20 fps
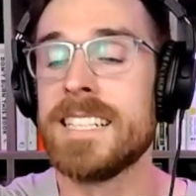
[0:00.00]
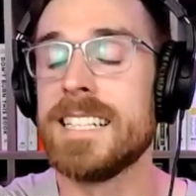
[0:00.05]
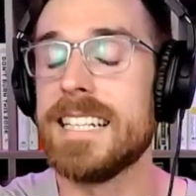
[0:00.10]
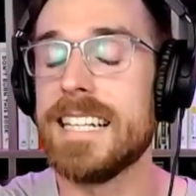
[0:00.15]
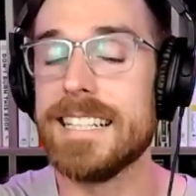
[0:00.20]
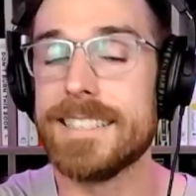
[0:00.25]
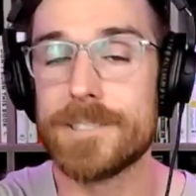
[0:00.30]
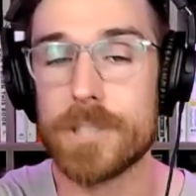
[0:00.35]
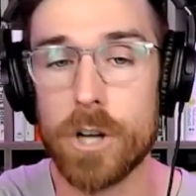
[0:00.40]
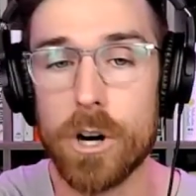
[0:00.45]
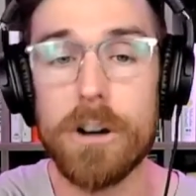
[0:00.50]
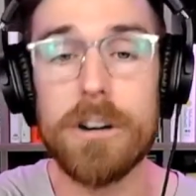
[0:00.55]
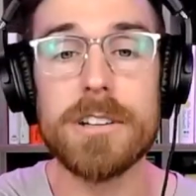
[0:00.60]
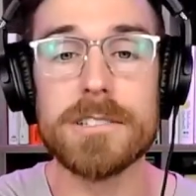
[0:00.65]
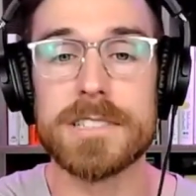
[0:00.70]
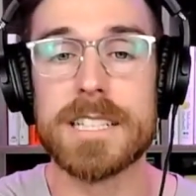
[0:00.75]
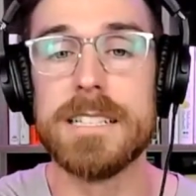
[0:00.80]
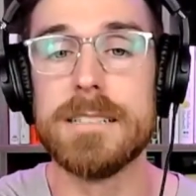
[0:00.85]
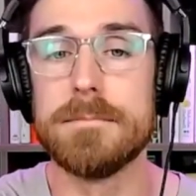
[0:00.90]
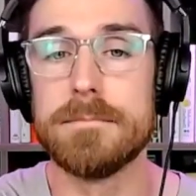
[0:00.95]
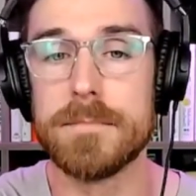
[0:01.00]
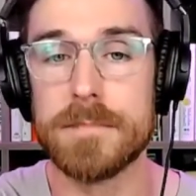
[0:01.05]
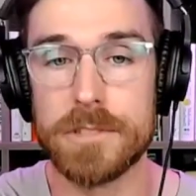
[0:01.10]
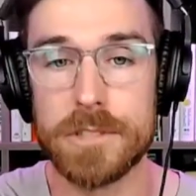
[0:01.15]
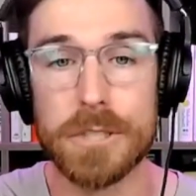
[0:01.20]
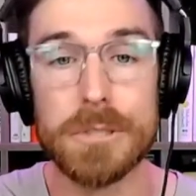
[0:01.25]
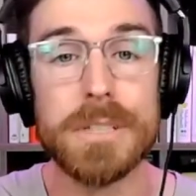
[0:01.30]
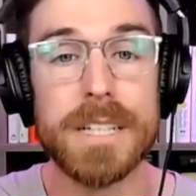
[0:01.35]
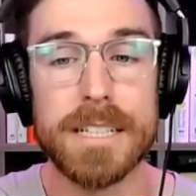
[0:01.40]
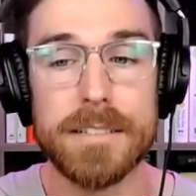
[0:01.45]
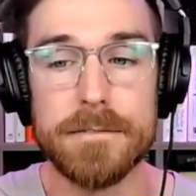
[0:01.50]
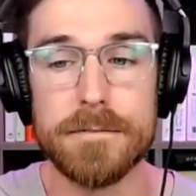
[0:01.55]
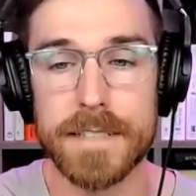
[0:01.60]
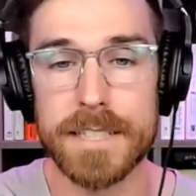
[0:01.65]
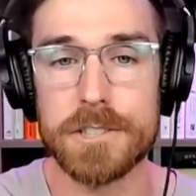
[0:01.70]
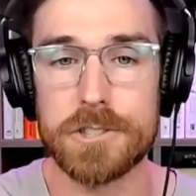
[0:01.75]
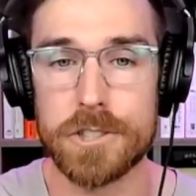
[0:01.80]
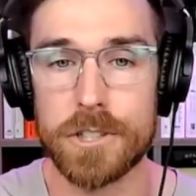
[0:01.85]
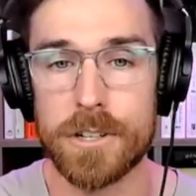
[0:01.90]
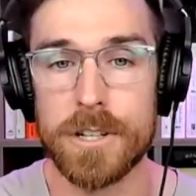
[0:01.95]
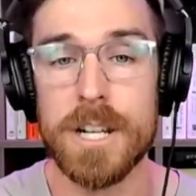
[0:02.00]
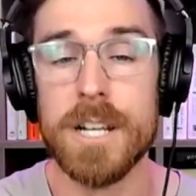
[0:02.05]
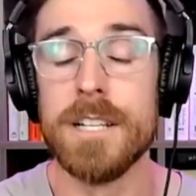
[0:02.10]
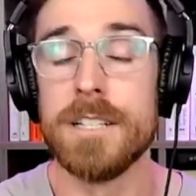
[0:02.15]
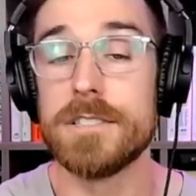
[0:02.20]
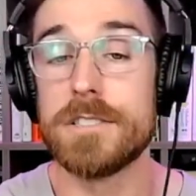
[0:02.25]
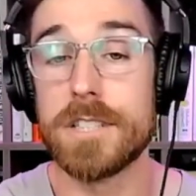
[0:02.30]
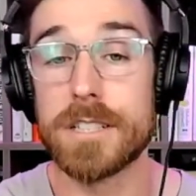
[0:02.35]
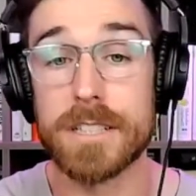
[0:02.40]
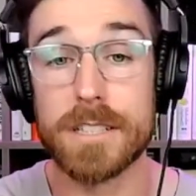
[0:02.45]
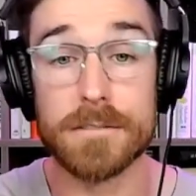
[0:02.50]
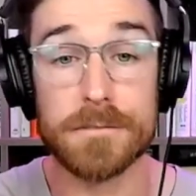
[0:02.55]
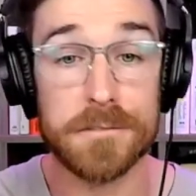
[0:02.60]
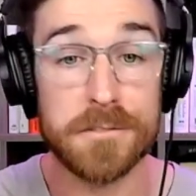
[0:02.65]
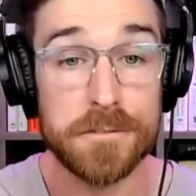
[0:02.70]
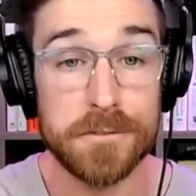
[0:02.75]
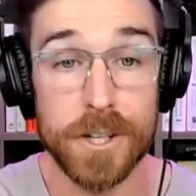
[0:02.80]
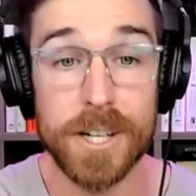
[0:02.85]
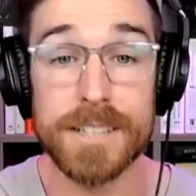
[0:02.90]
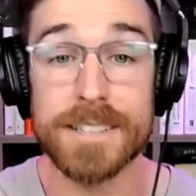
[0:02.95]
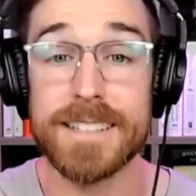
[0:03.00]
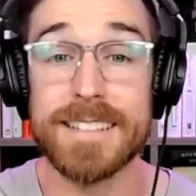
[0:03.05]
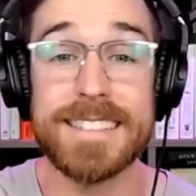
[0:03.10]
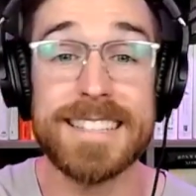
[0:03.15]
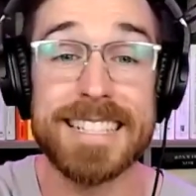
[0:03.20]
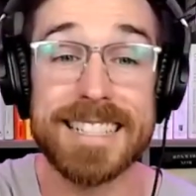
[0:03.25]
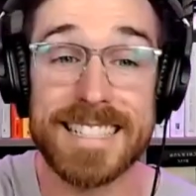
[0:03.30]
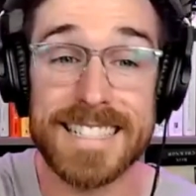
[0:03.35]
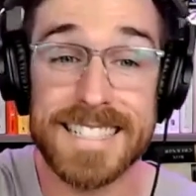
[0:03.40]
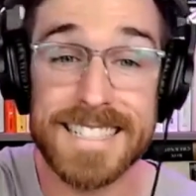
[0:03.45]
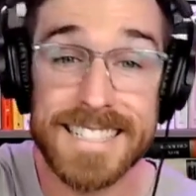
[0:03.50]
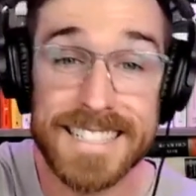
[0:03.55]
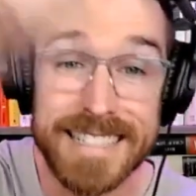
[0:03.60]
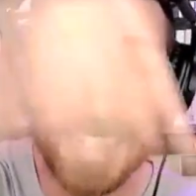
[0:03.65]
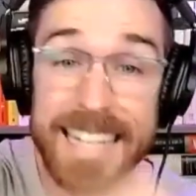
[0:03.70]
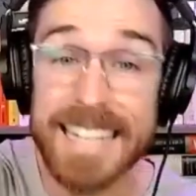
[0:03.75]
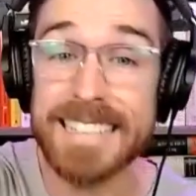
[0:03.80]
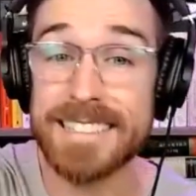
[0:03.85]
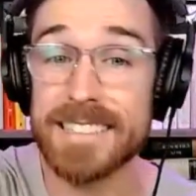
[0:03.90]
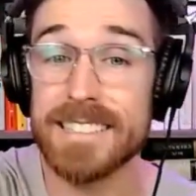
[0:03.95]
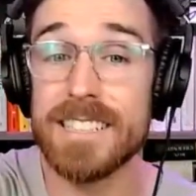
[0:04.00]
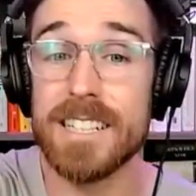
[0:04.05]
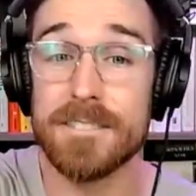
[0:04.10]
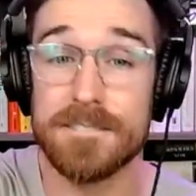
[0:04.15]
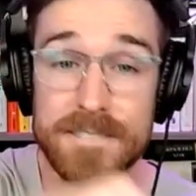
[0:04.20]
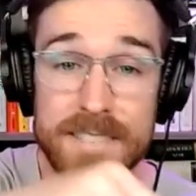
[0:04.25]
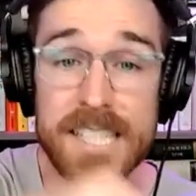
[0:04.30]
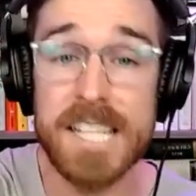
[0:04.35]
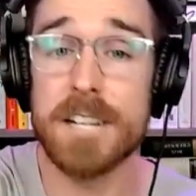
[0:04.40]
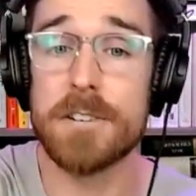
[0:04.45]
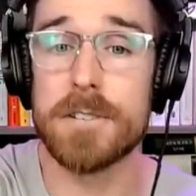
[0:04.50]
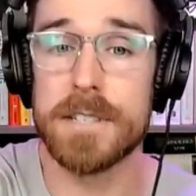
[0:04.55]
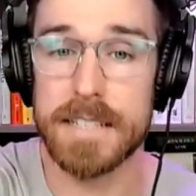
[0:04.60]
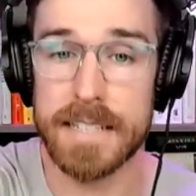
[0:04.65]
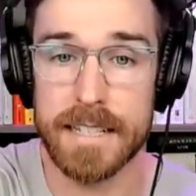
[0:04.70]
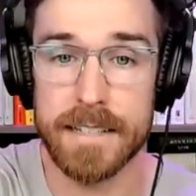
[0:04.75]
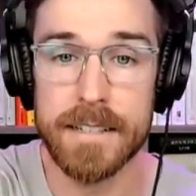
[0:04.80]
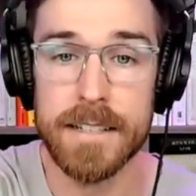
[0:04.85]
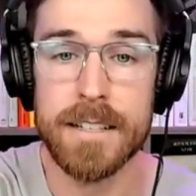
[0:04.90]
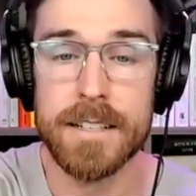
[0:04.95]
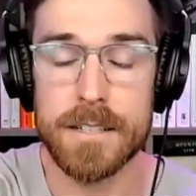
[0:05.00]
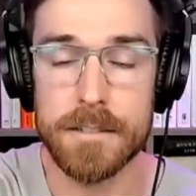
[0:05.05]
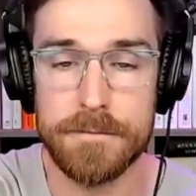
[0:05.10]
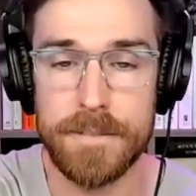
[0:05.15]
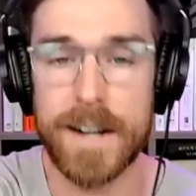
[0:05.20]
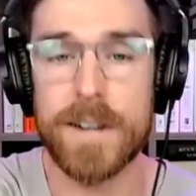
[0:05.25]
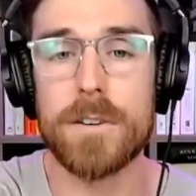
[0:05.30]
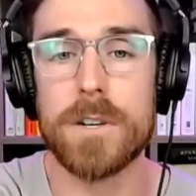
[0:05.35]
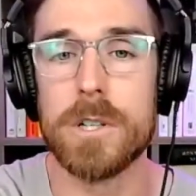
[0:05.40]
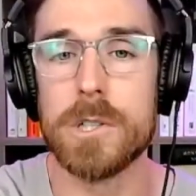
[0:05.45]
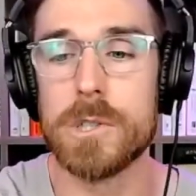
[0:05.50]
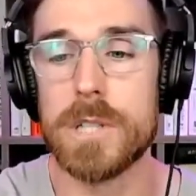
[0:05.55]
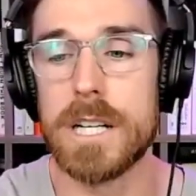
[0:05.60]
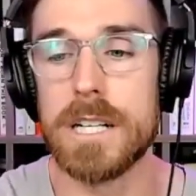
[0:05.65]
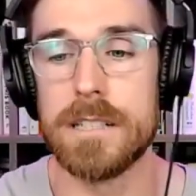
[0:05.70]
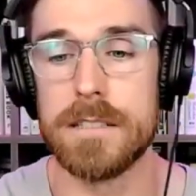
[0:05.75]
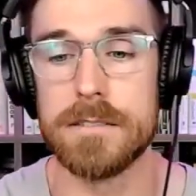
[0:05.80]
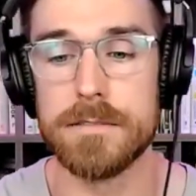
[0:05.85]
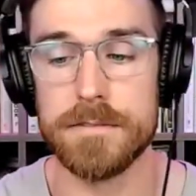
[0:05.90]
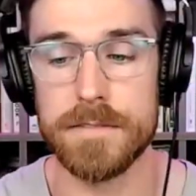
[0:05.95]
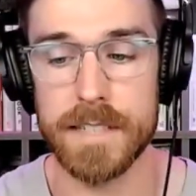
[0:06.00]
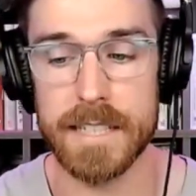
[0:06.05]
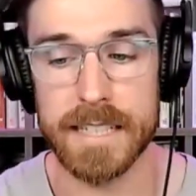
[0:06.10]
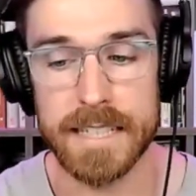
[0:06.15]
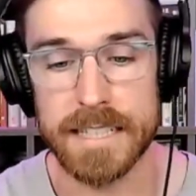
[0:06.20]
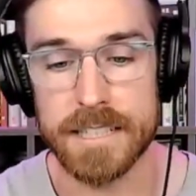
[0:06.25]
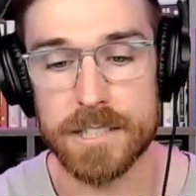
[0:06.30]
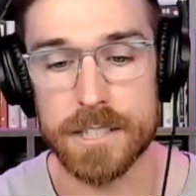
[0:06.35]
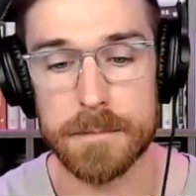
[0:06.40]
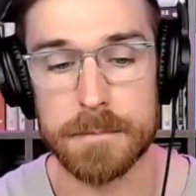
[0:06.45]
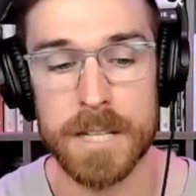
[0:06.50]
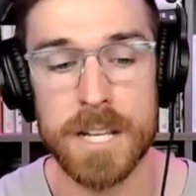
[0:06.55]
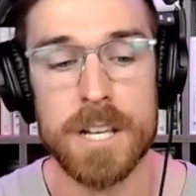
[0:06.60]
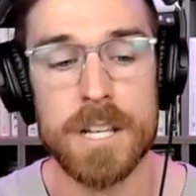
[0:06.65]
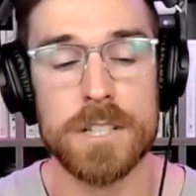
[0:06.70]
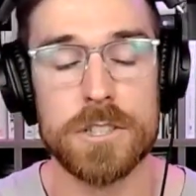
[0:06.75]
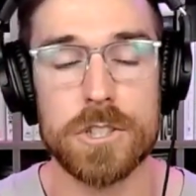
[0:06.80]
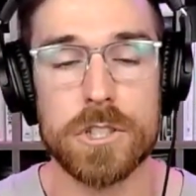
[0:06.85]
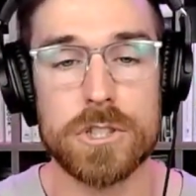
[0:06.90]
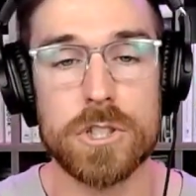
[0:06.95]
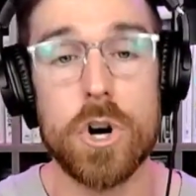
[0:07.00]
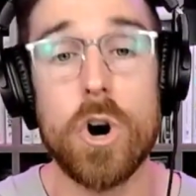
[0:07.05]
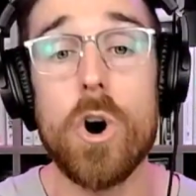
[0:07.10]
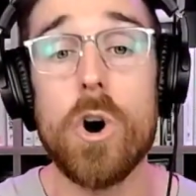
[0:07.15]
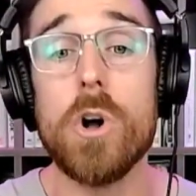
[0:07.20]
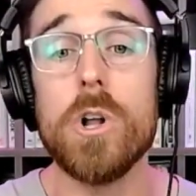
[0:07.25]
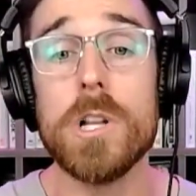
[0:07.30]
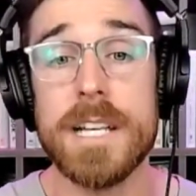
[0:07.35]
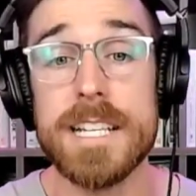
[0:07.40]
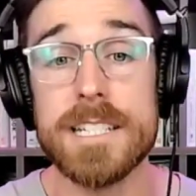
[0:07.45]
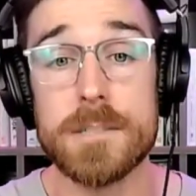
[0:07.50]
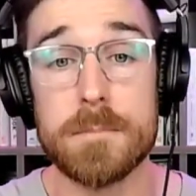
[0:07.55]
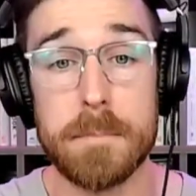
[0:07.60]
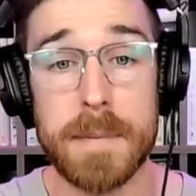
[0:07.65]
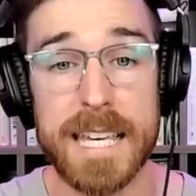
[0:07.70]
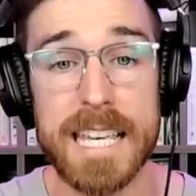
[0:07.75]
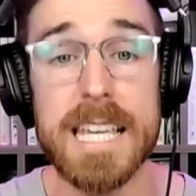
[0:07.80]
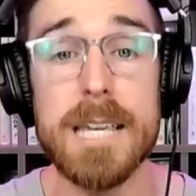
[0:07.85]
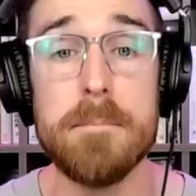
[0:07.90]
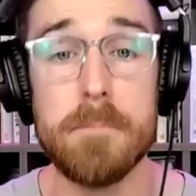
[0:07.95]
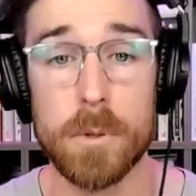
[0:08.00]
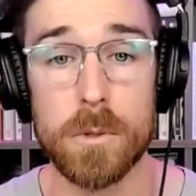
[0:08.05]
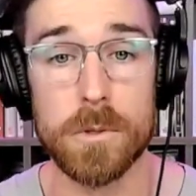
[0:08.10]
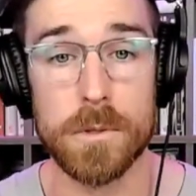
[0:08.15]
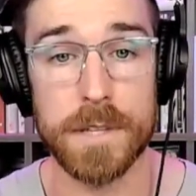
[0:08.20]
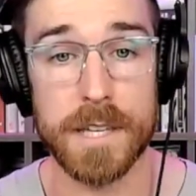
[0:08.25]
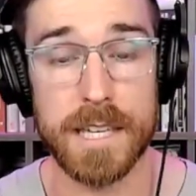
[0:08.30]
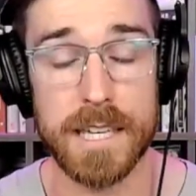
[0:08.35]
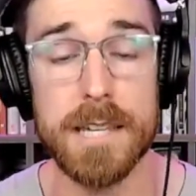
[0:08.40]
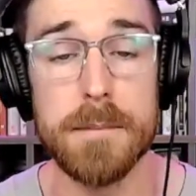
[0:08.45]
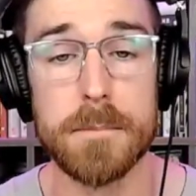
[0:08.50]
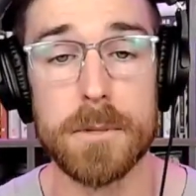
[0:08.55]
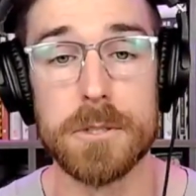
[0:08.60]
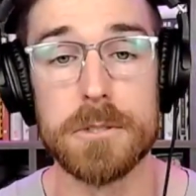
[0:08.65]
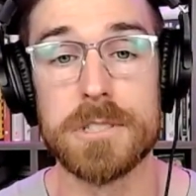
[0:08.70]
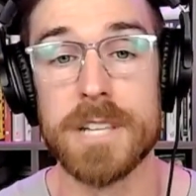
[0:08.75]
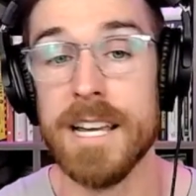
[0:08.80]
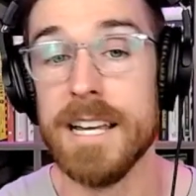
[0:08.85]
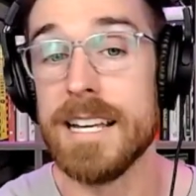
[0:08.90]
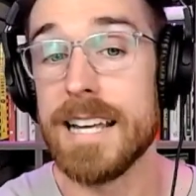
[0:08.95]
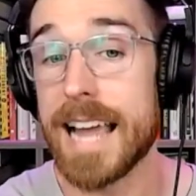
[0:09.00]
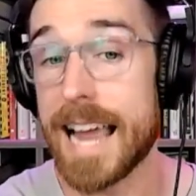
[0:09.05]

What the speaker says: He calls him to adventure, to confront the seat of tyranny, the Pharaoh of Egypt, to call his people, the Hebrews,